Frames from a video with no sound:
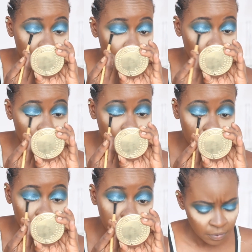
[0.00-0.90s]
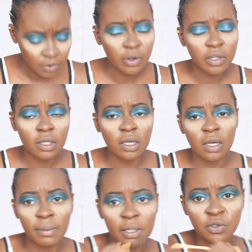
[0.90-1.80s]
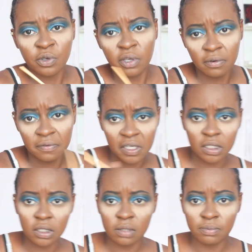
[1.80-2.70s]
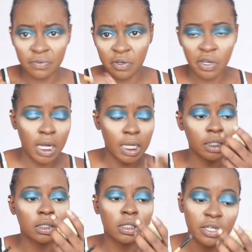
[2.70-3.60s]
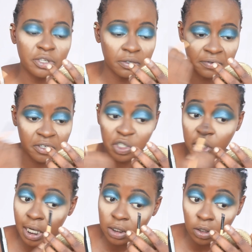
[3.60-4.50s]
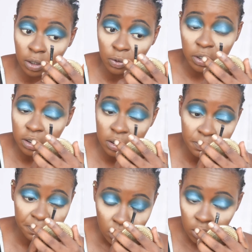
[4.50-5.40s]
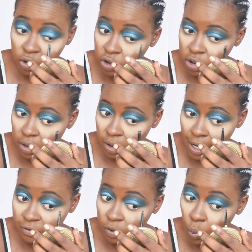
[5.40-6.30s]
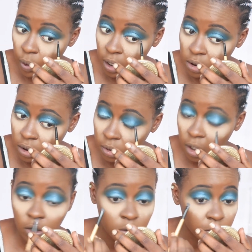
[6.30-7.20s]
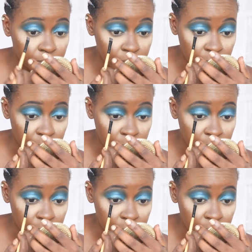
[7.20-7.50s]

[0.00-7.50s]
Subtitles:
my eyes. The great thing about doing your face before your eyes is that you can finish your eyes all at once, because usually you would have to wait. I'll be like, oh,